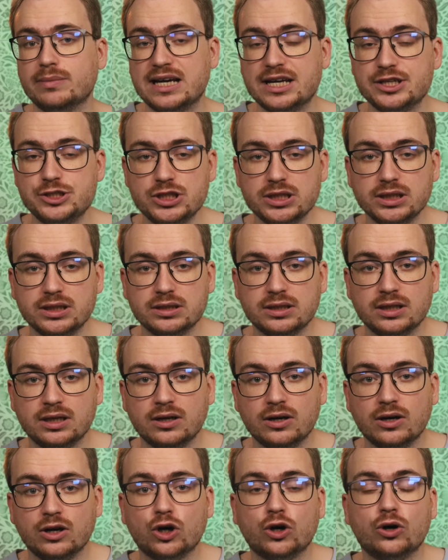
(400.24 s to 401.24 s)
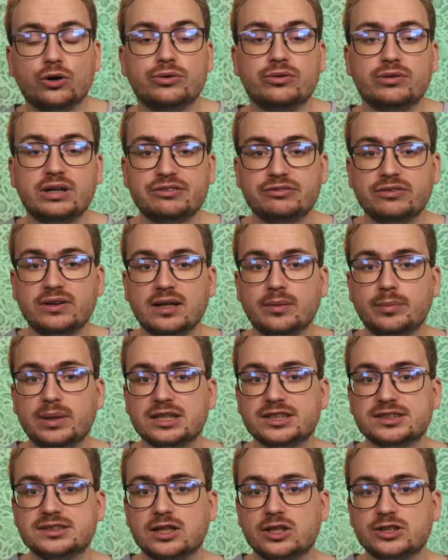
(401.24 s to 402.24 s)
Magic or Raphael
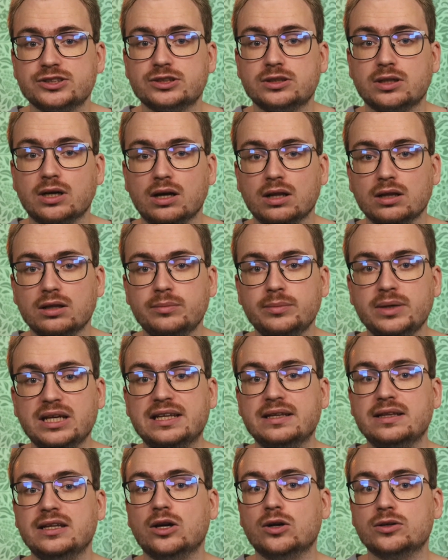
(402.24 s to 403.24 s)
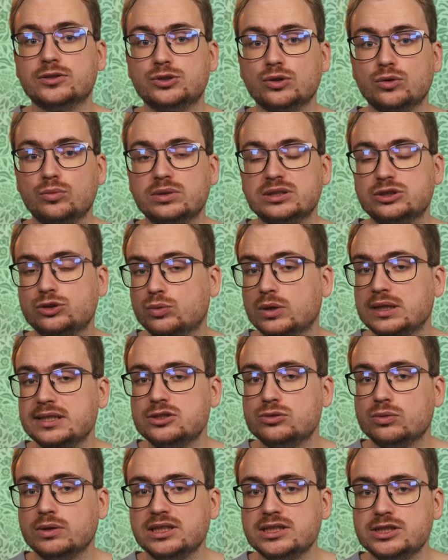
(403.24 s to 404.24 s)
Banatar's column in the October
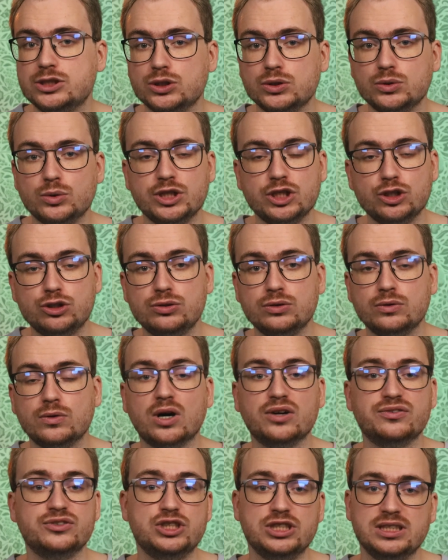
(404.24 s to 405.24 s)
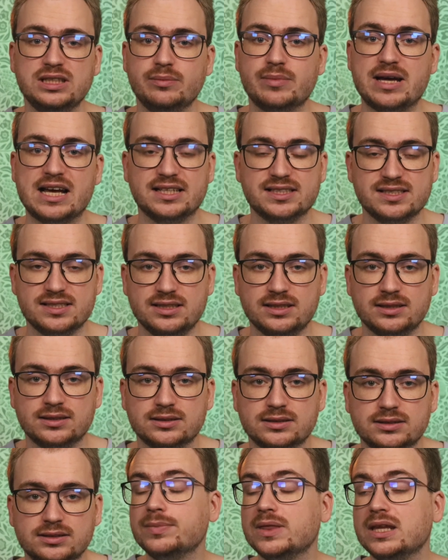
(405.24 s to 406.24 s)
2022 issue of Genie magazine.
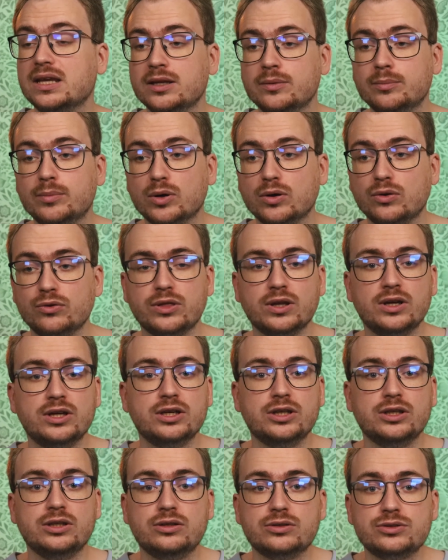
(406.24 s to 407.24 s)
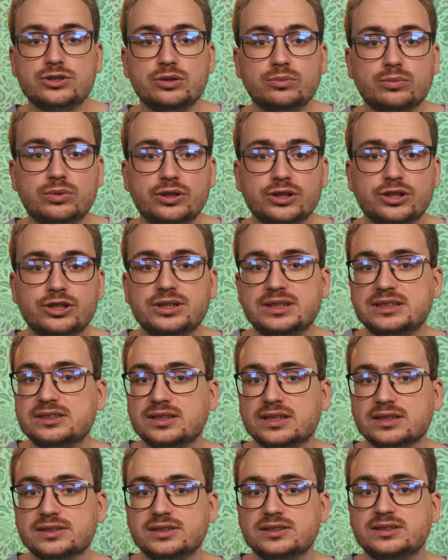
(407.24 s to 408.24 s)
In both, Eugene Burger
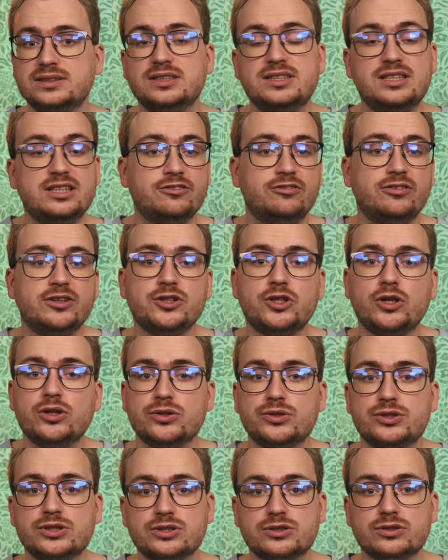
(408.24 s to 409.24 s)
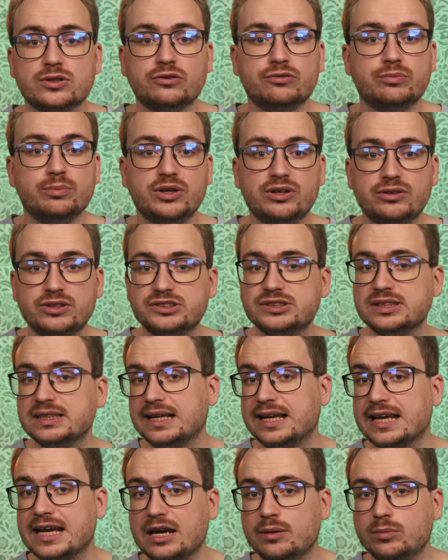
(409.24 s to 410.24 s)
discusses the different uses of mirrors and
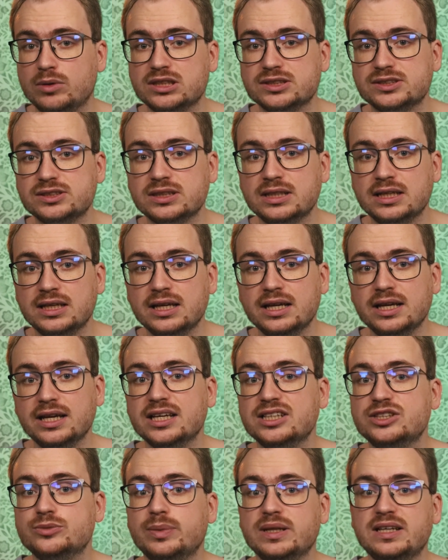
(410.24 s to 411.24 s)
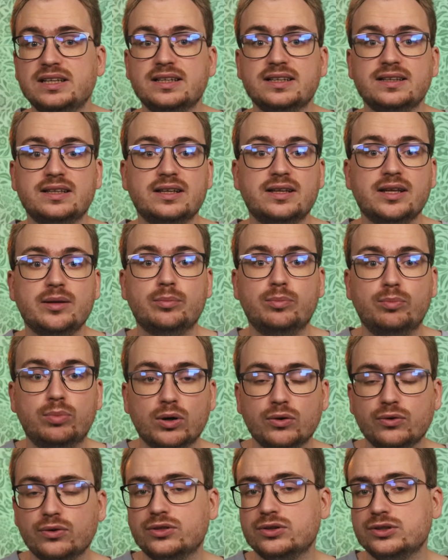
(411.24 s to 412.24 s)
cameras, explaining that they
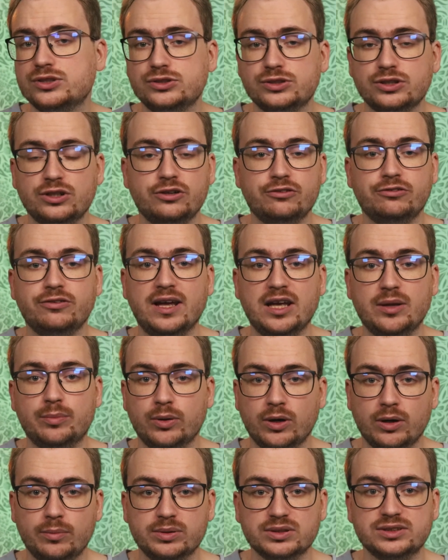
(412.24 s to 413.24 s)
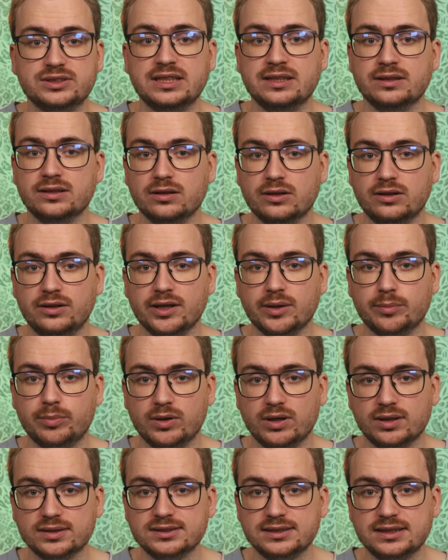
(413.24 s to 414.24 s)
both serve a purpose in the learning
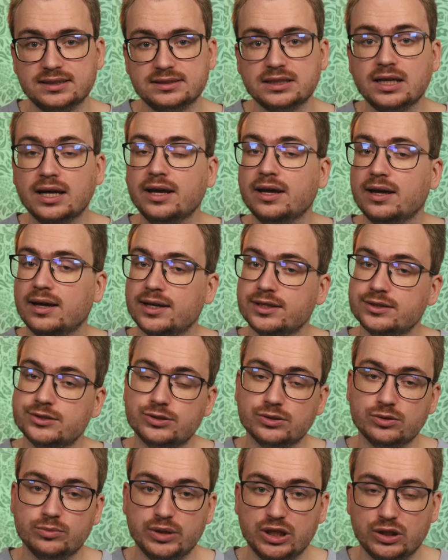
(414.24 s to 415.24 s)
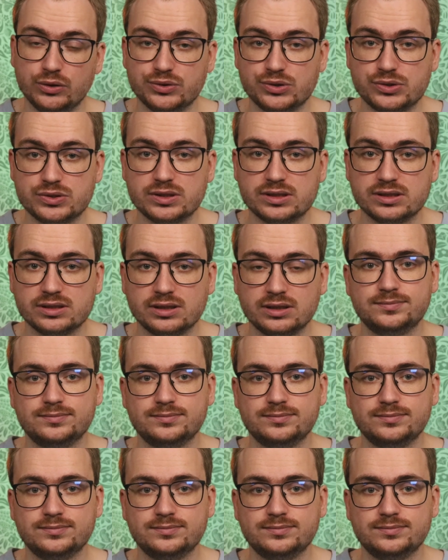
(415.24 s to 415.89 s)
process and should be used.